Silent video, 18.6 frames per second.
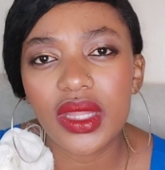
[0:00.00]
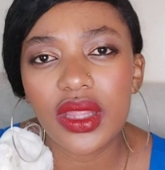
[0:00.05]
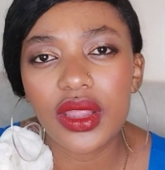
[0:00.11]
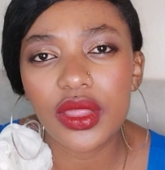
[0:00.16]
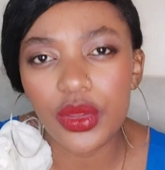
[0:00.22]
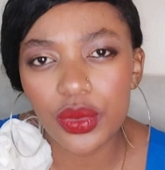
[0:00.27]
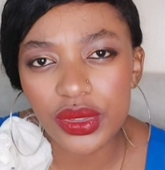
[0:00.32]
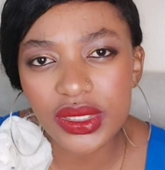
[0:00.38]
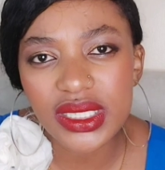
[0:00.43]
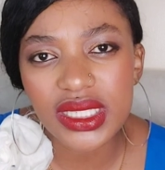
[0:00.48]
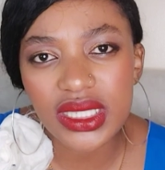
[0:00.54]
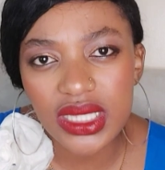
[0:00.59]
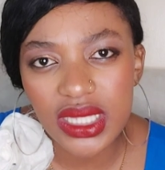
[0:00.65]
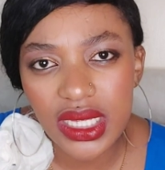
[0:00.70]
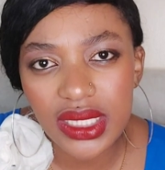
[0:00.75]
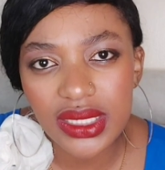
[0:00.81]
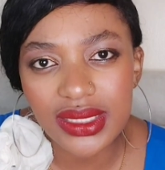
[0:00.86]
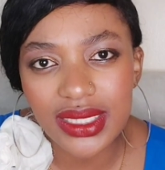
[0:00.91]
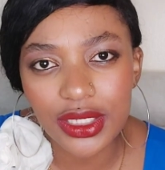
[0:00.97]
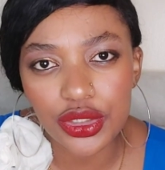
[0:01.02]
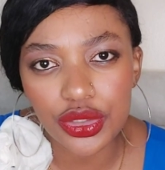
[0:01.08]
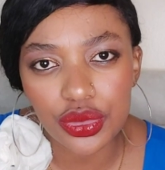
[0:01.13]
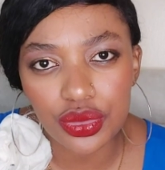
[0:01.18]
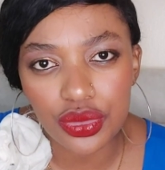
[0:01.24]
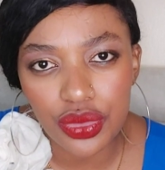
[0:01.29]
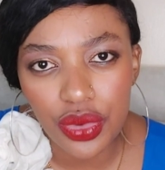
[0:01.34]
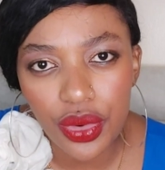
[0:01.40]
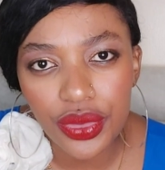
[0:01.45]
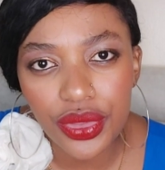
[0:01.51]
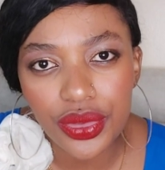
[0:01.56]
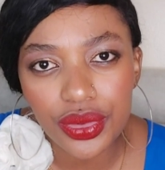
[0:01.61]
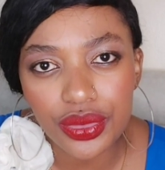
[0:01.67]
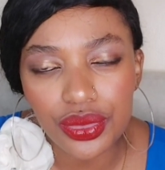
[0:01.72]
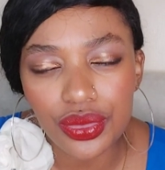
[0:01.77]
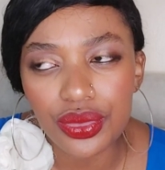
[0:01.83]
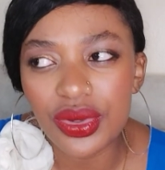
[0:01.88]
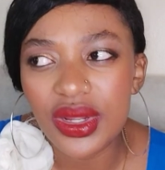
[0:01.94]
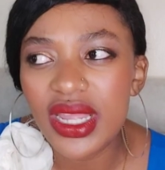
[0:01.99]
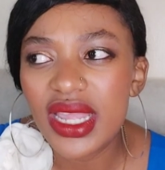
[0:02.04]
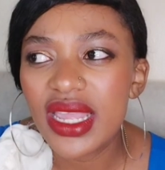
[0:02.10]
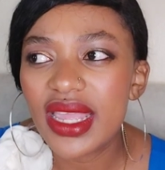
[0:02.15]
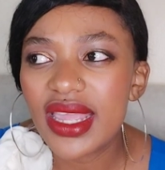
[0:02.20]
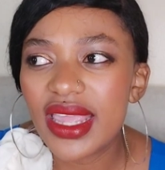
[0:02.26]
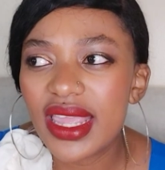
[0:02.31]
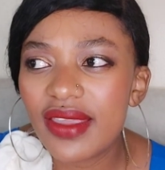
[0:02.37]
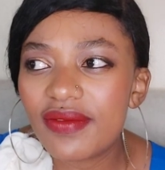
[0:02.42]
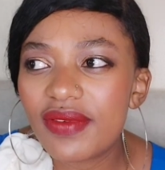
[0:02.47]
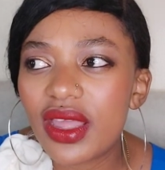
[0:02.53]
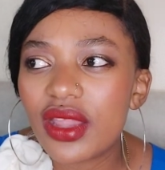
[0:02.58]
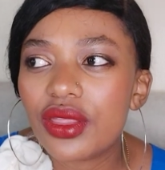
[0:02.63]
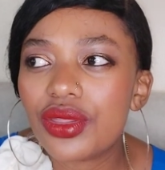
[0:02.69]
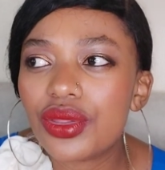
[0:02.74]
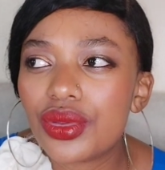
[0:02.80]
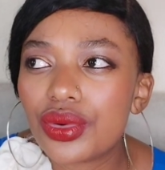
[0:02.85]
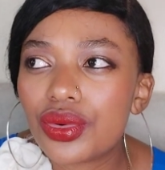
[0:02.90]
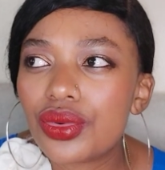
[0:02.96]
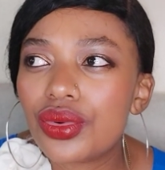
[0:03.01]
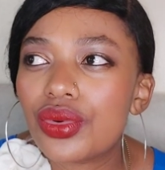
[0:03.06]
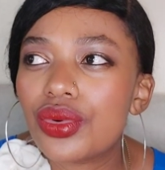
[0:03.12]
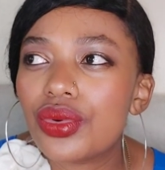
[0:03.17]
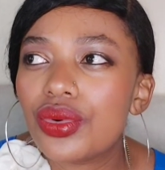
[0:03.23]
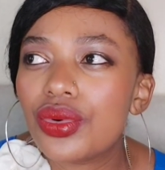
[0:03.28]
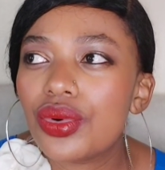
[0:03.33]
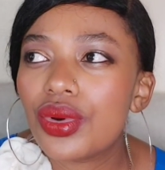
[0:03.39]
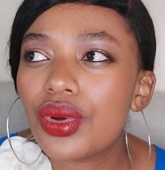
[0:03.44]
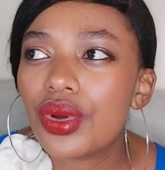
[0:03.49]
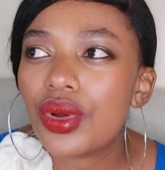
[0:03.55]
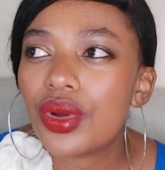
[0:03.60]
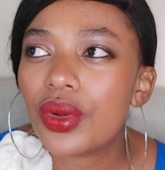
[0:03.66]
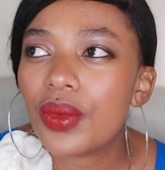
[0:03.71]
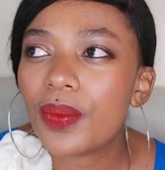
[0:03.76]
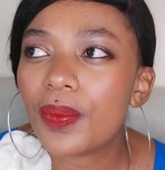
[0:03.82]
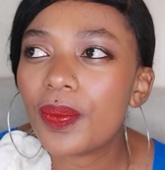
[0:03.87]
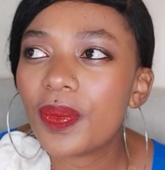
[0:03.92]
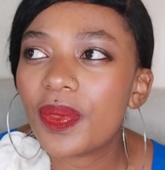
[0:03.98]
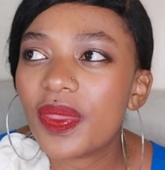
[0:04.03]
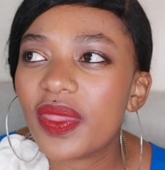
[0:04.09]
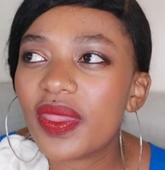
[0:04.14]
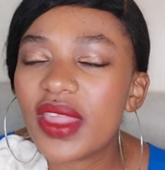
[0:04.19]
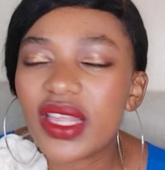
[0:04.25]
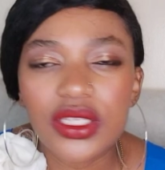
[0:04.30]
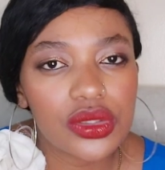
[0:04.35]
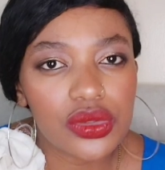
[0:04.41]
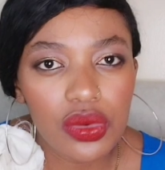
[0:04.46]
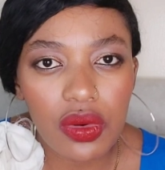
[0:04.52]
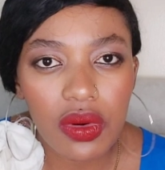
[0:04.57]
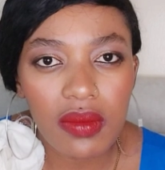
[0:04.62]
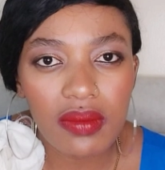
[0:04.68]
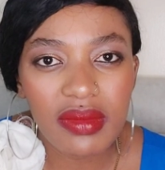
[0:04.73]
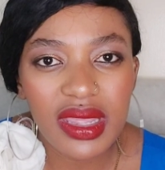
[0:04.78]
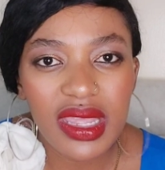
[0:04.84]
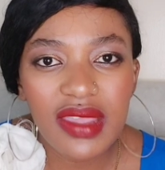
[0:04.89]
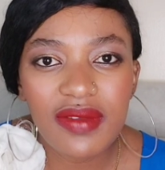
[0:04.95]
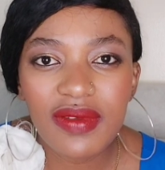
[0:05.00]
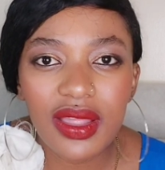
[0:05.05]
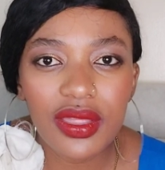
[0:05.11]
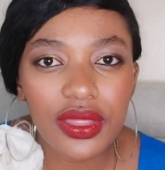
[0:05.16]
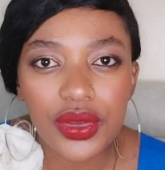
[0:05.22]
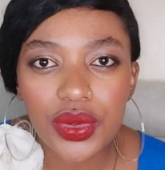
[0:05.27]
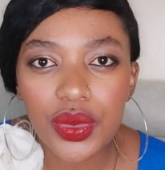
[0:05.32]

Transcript: those things that you go through even through the storm even